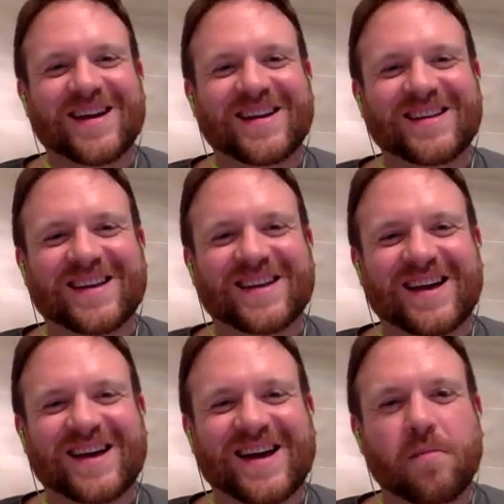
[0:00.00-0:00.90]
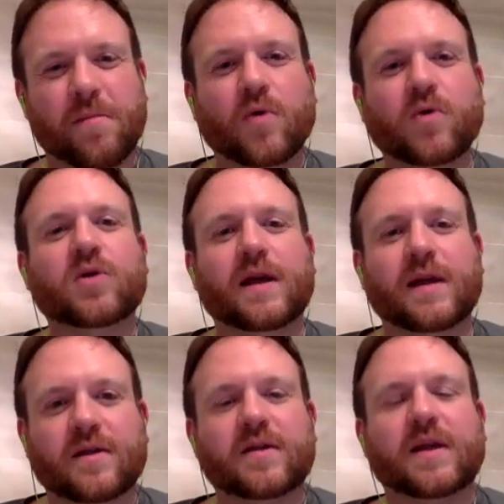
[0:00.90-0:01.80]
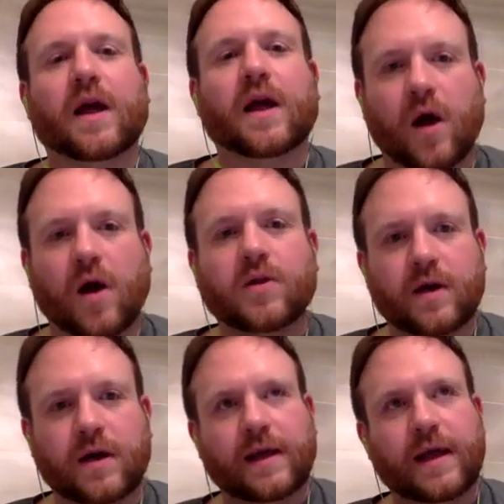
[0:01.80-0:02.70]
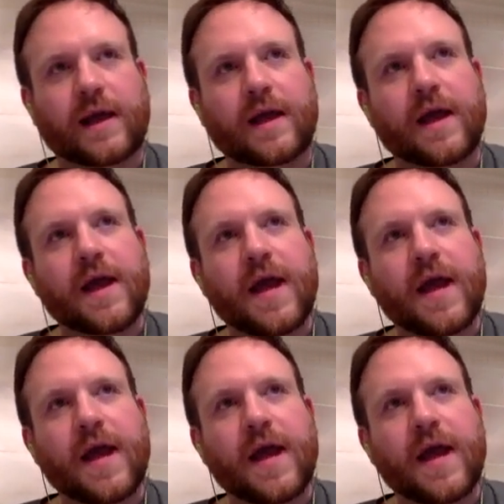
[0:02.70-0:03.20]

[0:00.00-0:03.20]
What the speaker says: and an emotionally and psychologically